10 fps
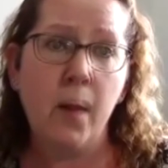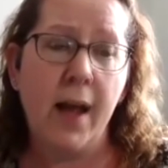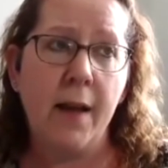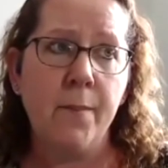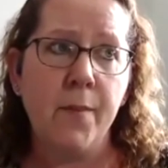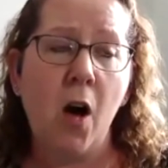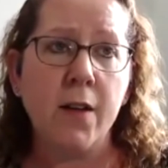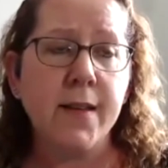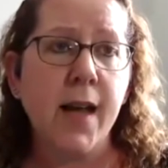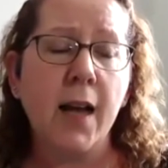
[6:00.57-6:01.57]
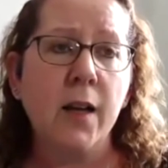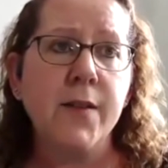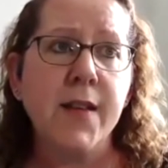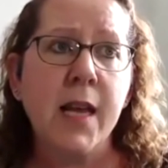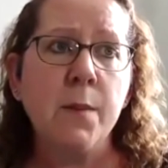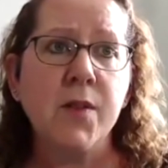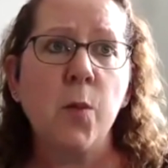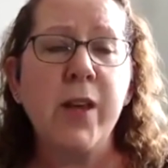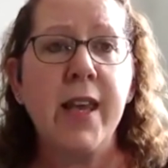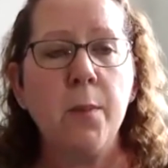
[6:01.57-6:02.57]
our SYLO team. So
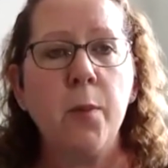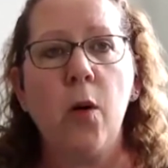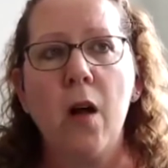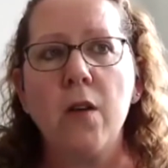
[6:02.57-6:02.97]
we keep all our